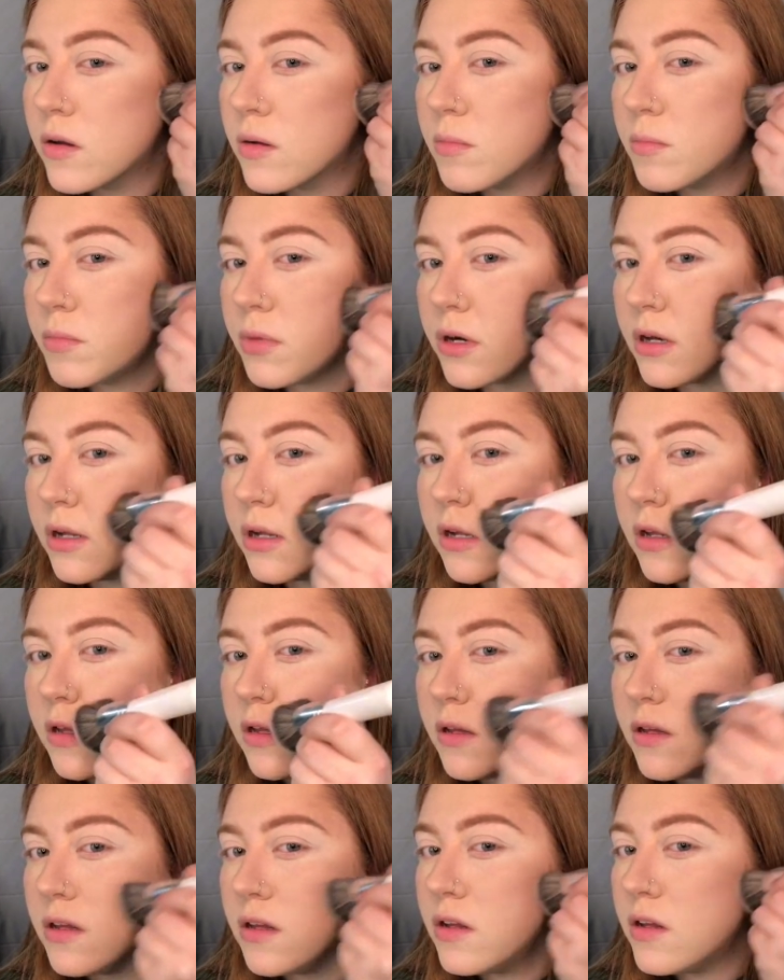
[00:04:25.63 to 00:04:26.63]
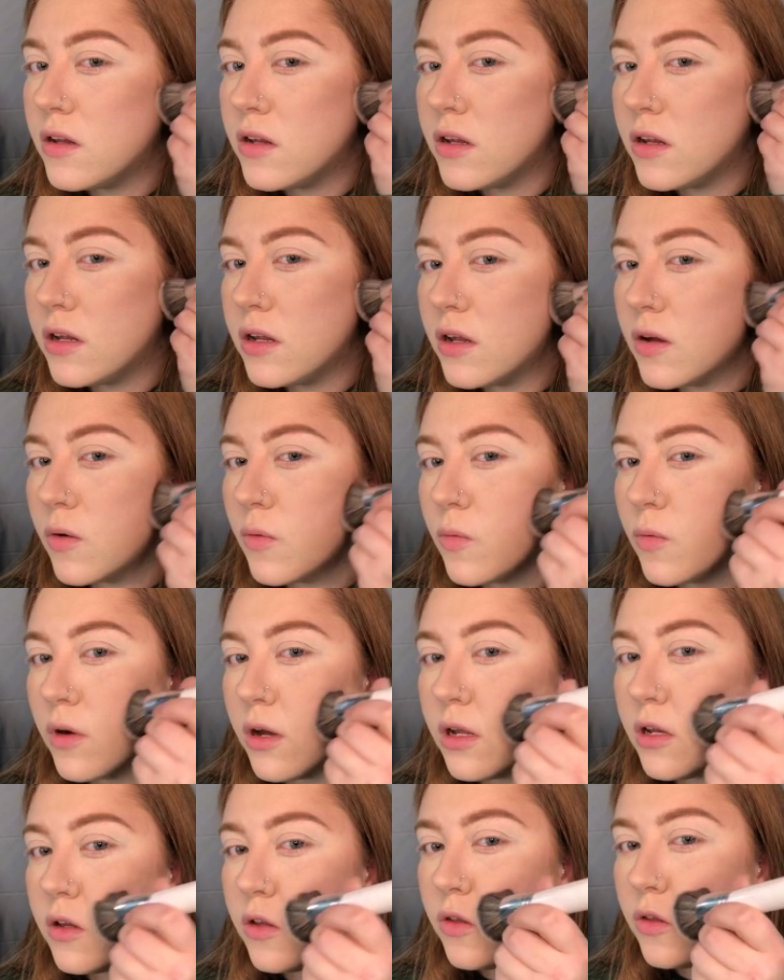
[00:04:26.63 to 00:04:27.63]
but
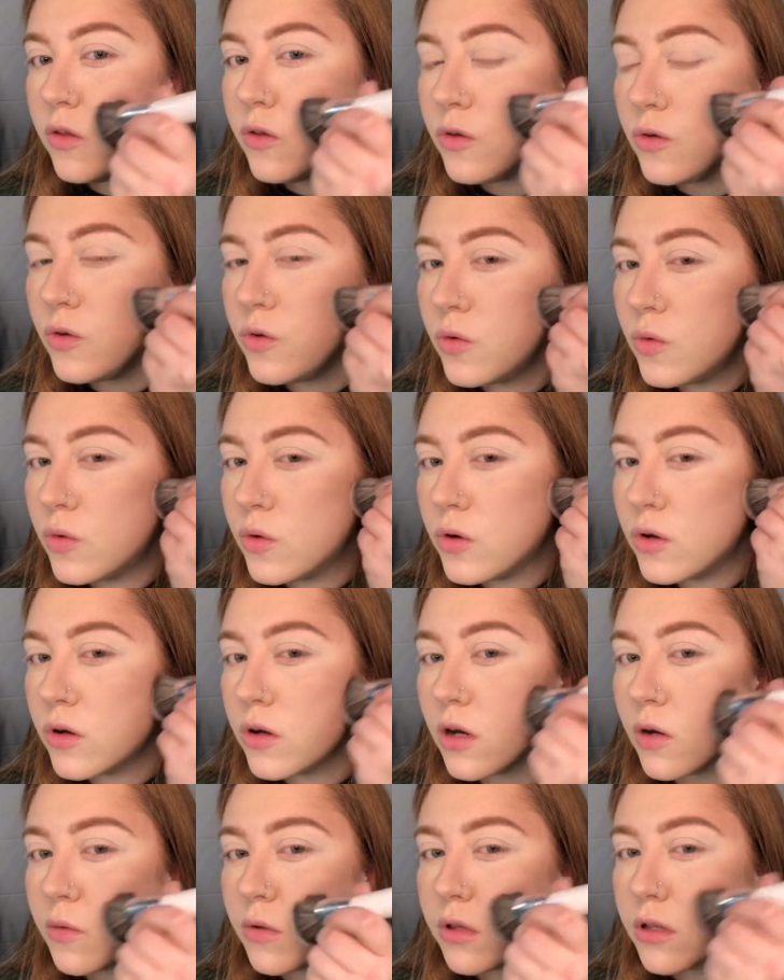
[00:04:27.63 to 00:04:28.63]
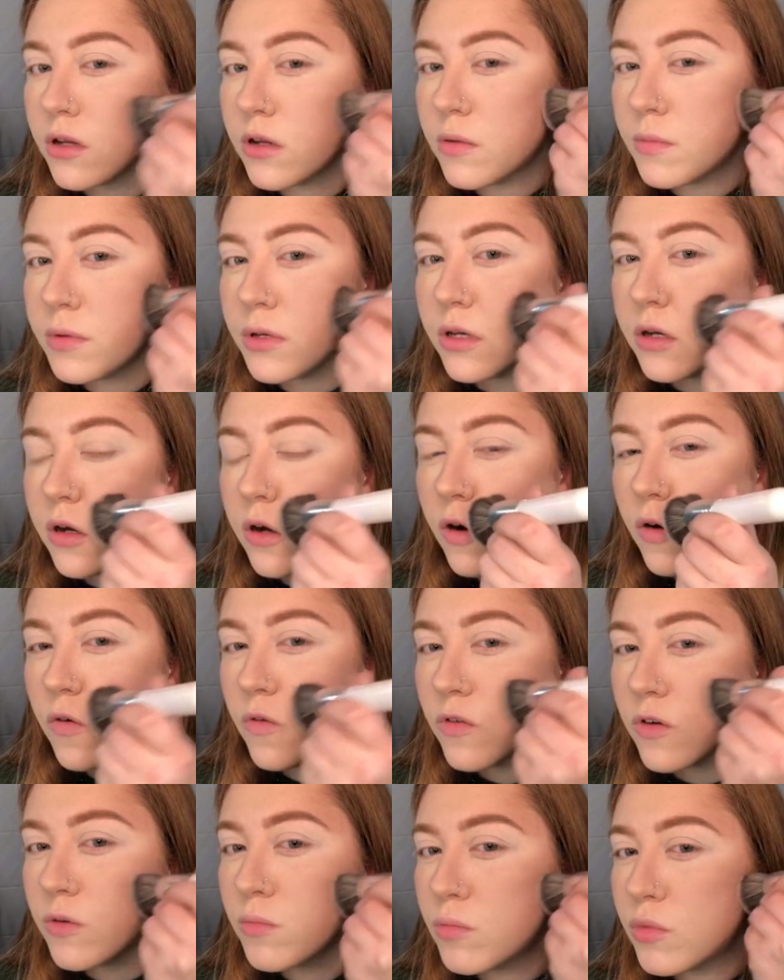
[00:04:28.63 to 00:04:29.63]
when you go a little bit
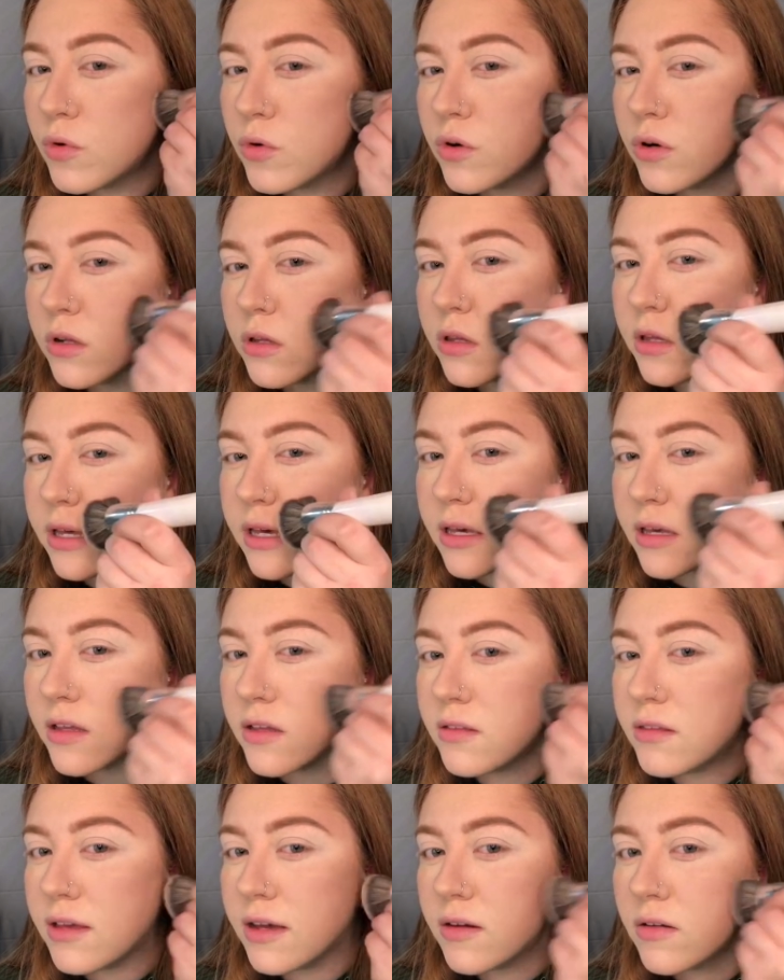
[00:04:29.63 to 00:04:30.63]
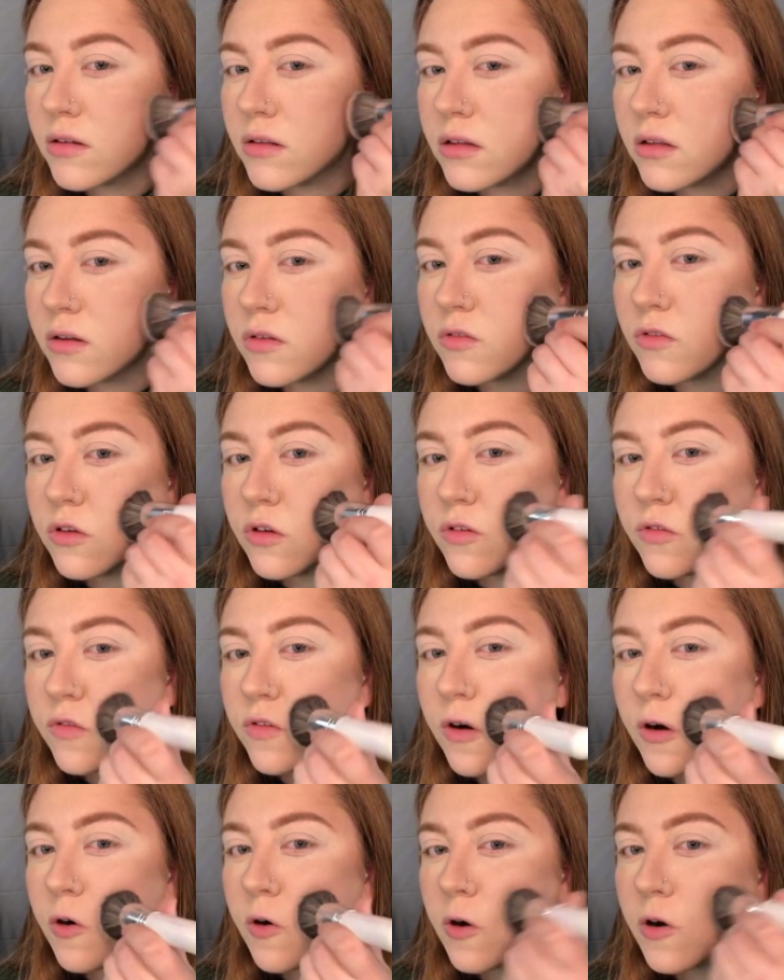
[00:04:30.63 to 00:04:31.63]
overboard, like down a little too
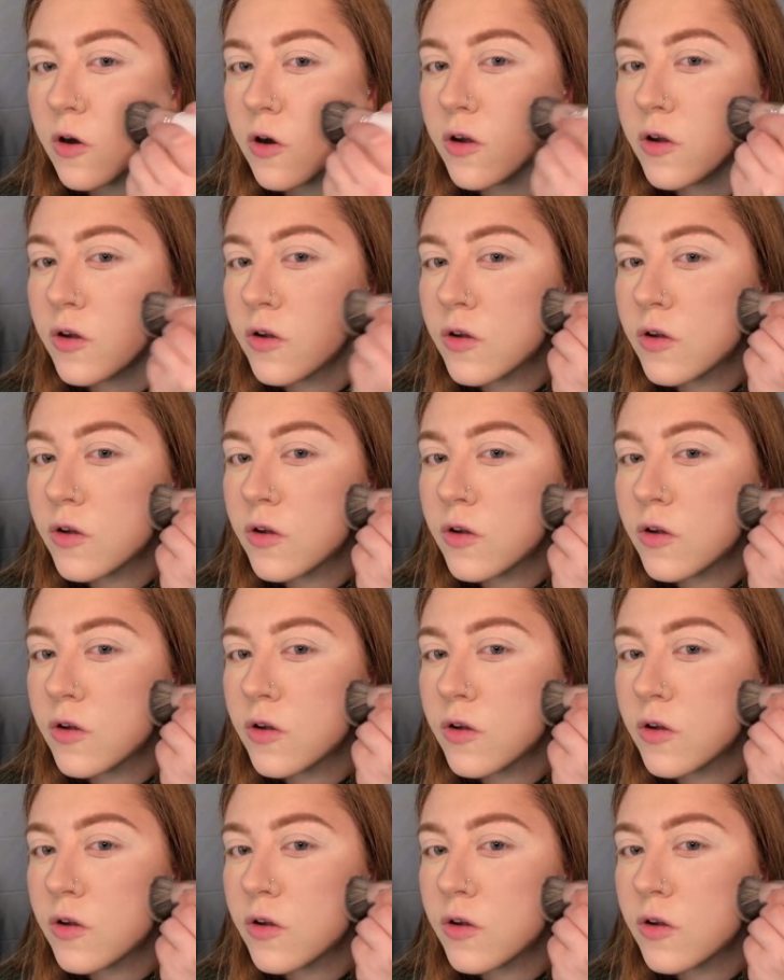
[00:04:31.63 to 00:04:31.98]
far,